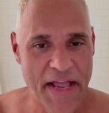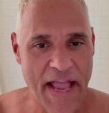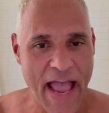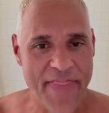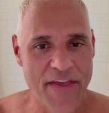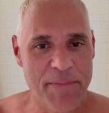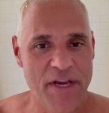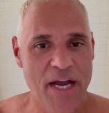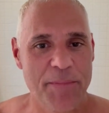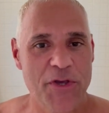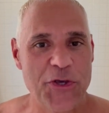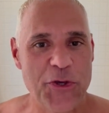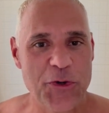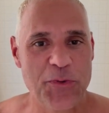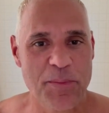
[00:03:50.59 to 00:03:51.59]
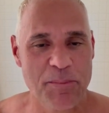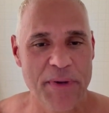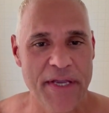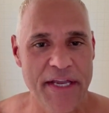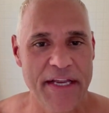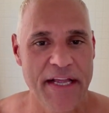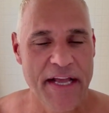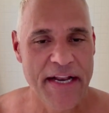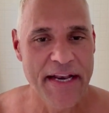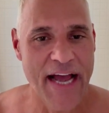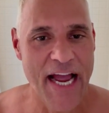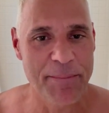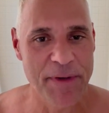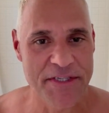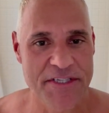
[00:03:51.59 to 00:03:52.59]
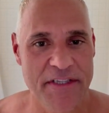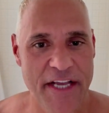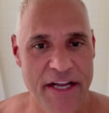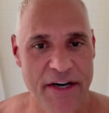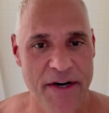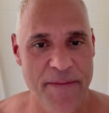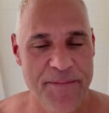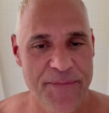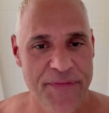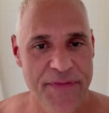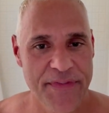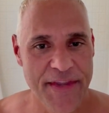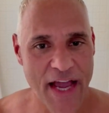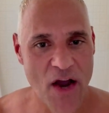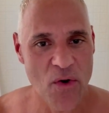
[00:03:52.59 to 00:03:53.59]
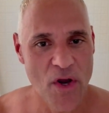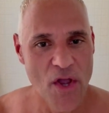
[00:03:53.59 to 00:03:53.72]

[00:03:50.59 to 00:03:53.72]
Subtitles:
and then become a human being 9 months later. Now,